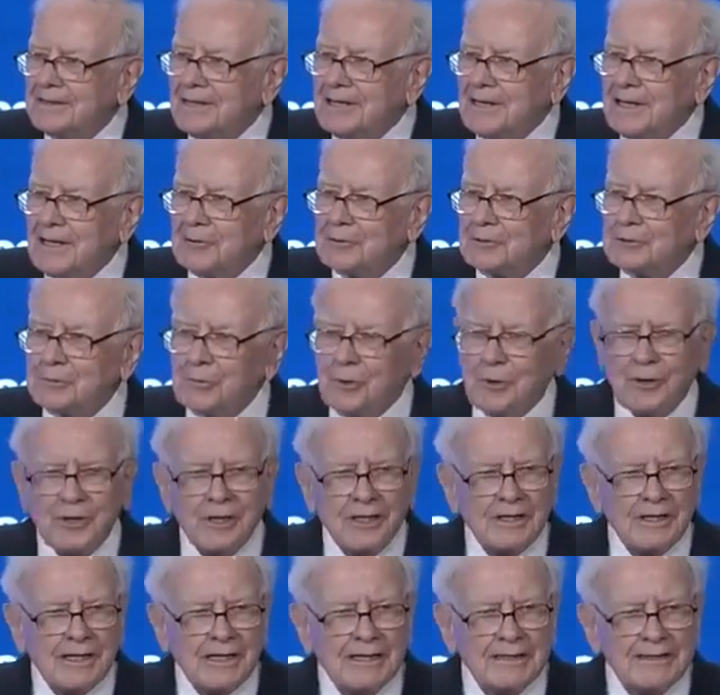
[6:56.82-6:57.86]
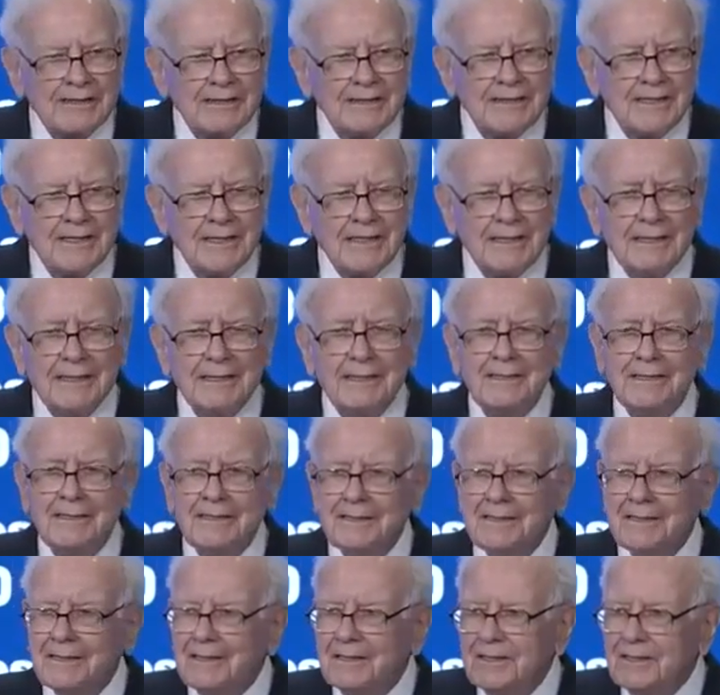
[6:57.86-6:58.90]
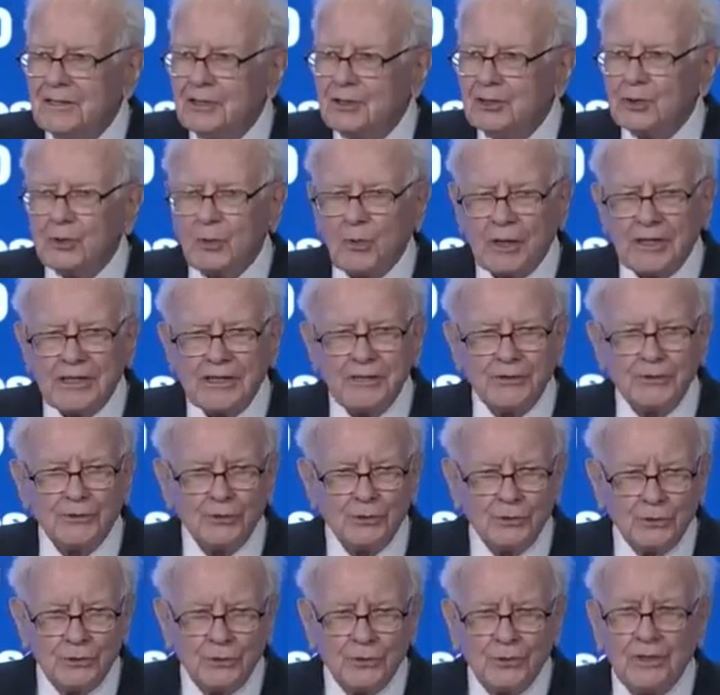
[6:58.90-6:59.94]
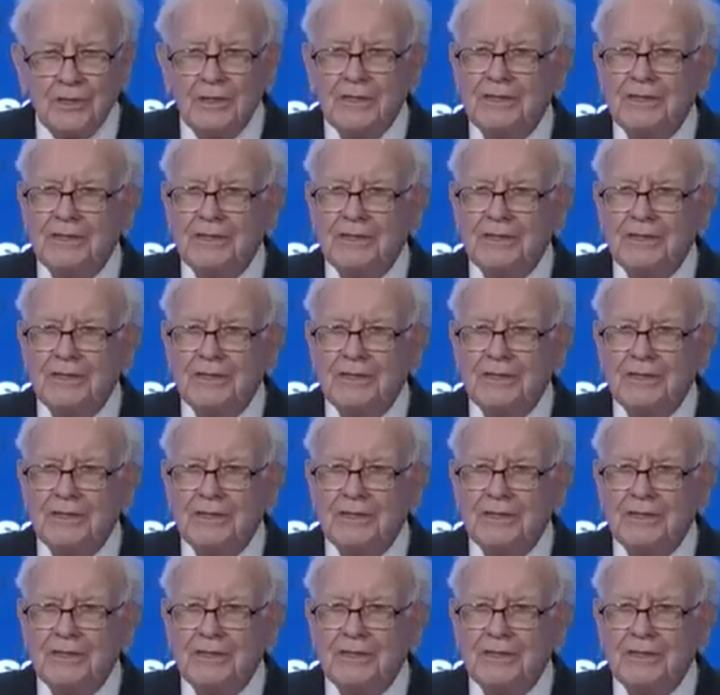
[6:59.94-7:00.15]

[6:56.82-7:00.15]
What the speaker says: He was born in 1922.